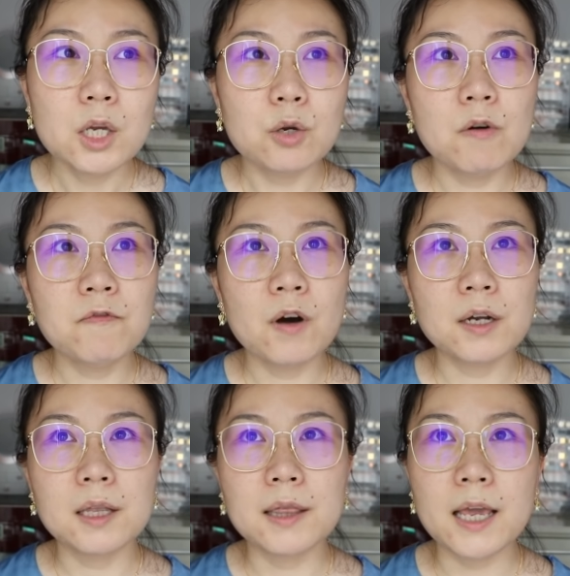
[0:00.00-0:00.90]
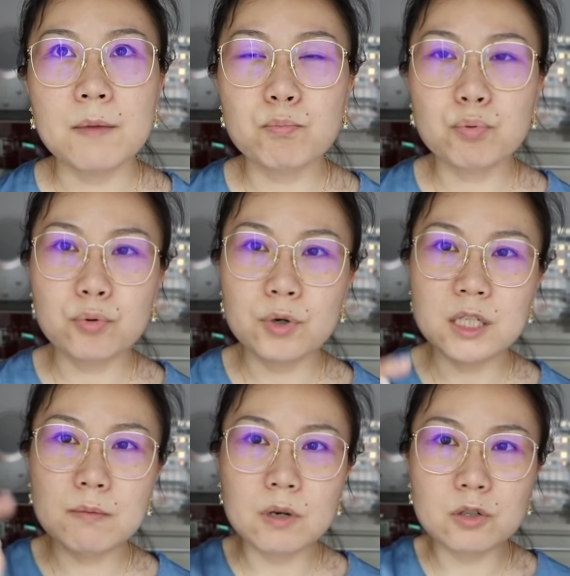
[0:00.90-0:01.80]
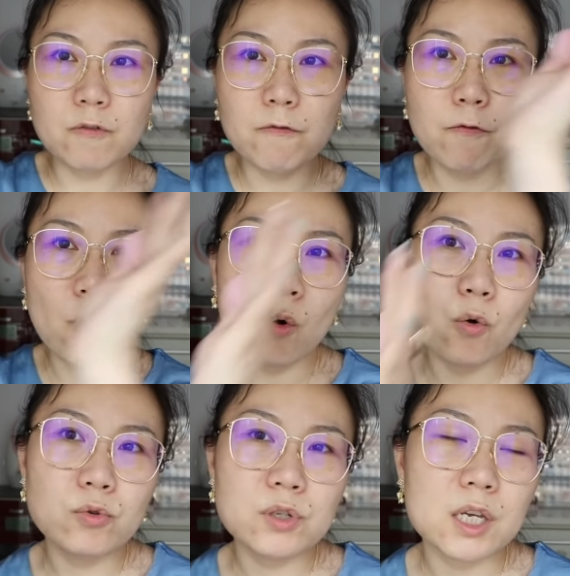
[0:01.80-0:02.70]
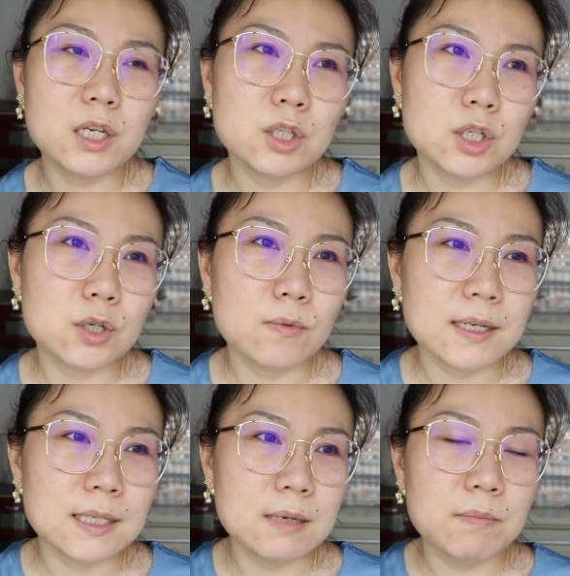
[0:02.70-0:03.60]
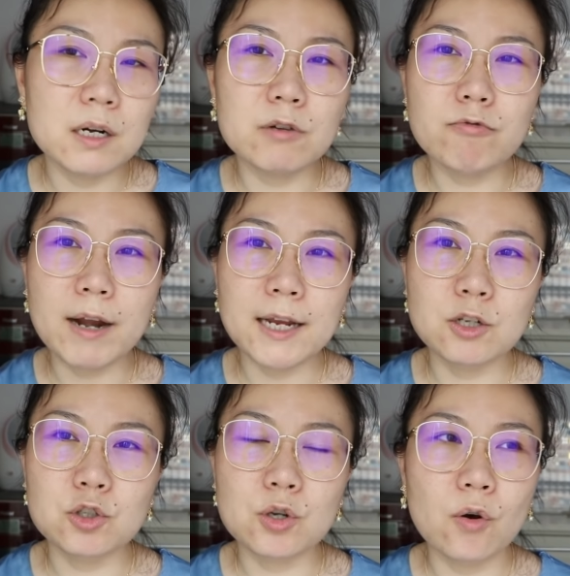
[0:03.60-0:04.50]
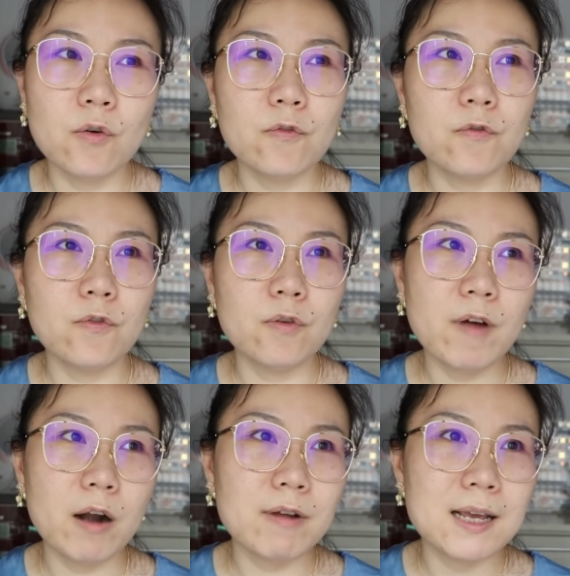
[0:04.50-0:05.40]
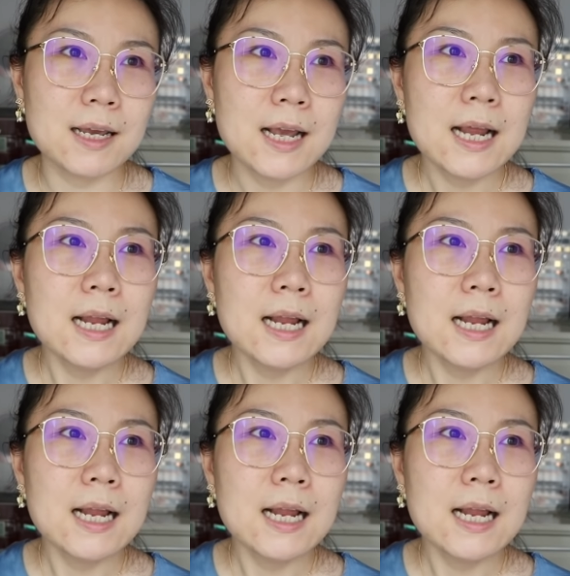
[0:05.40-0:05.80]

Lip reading: you'll find that they pretty much falls into a similar range of very